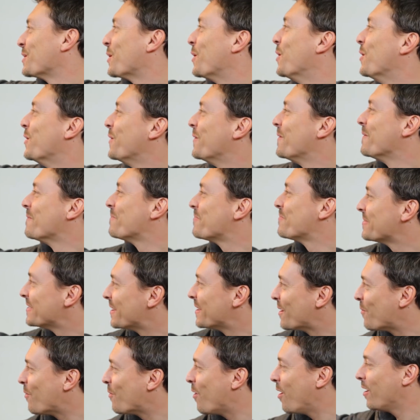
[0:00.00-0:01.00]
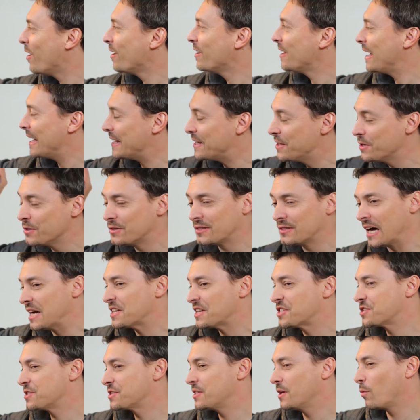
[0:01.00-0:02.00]
to the wall and you
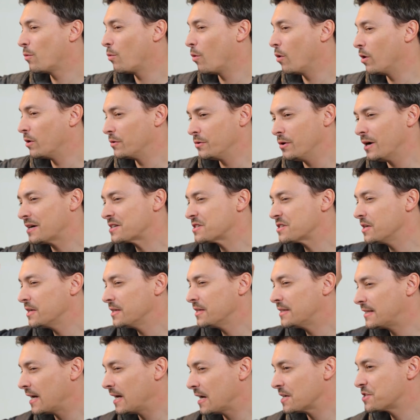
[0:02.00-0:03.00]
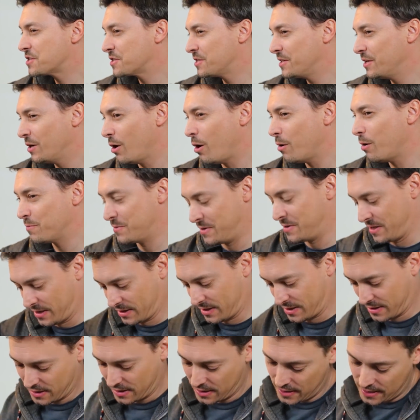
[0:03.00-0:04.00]
touch the wall. You actually touch the
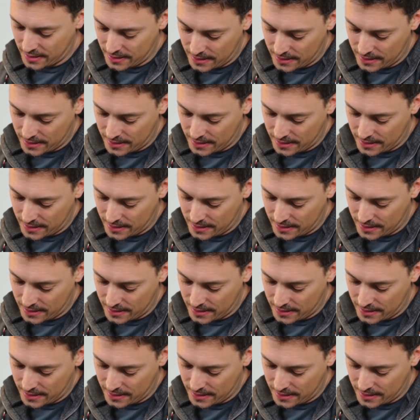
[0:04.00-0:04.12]
object.